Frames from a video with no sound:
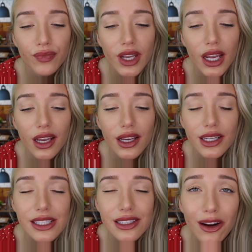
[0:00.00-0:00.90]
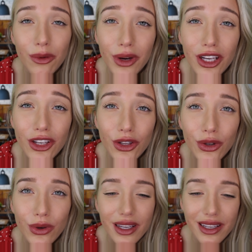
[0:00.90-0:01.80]
so now what we're gonna
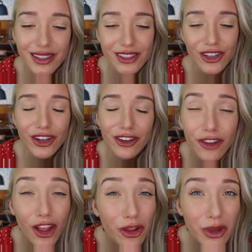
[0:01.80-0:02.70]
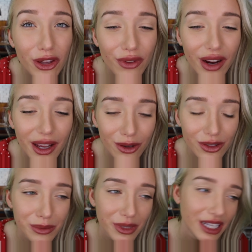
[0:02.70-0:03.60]
do is you're gonna follow me
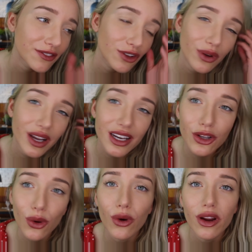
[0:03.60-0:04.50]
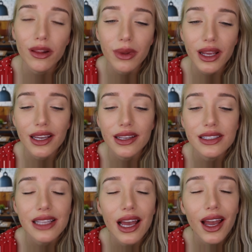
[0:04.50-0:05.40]
around. I'm gonna give you a kind of tour of the
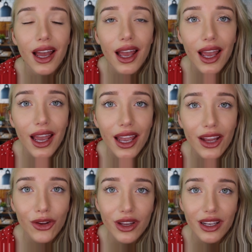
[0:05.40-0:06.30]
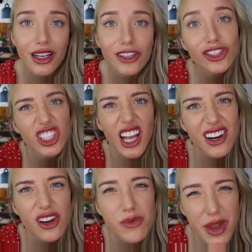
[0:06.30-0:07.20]
place, and you can
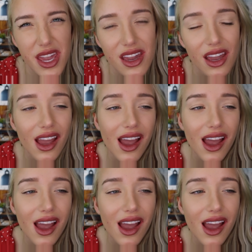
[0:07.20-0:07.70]
shadow me.